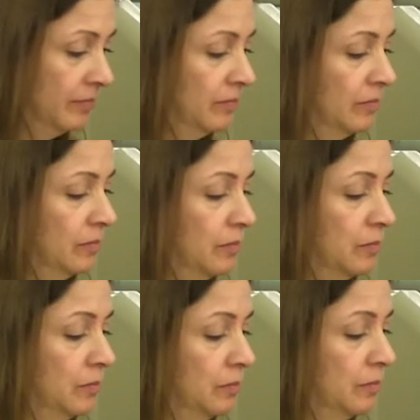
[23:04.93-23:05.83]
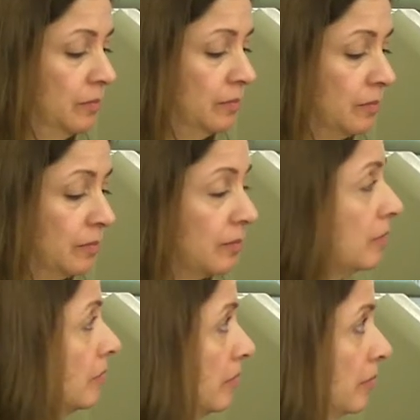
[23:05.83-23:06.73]

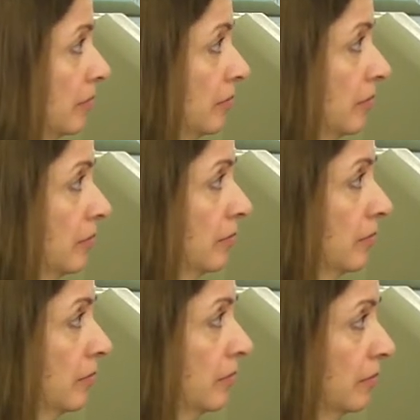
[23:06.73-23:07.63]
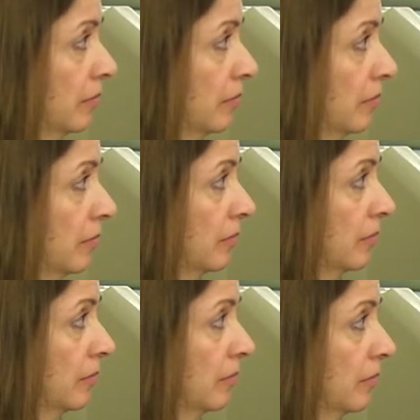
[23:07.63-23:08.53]

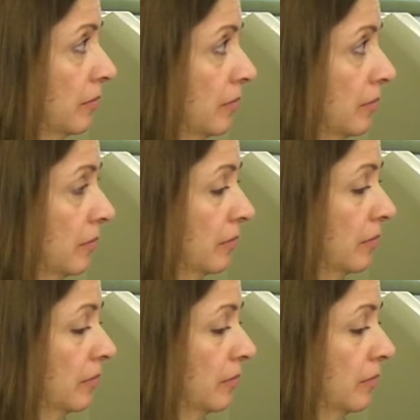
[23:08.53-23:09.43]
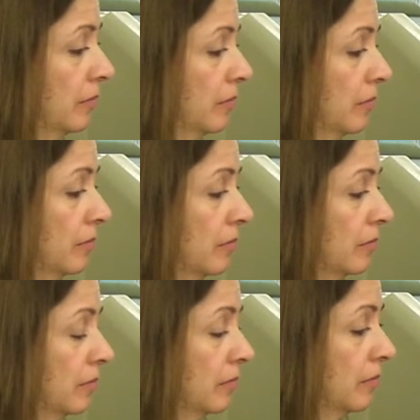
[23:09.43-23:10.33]

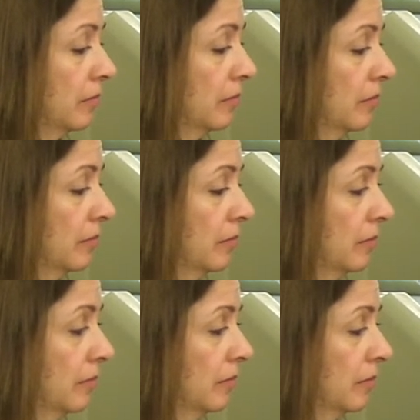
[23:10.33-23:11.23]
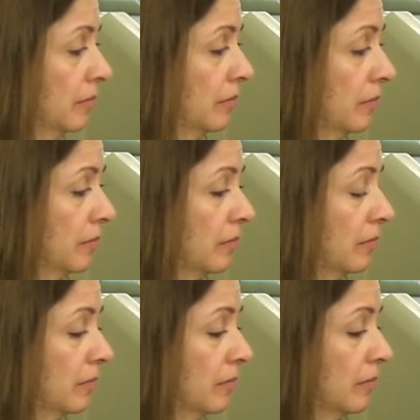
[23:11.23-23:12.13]

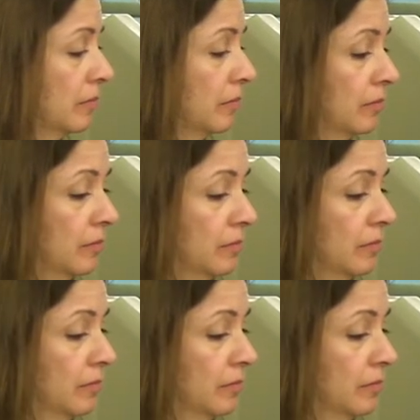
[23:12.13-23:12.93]
No words are spoken by the person on screen.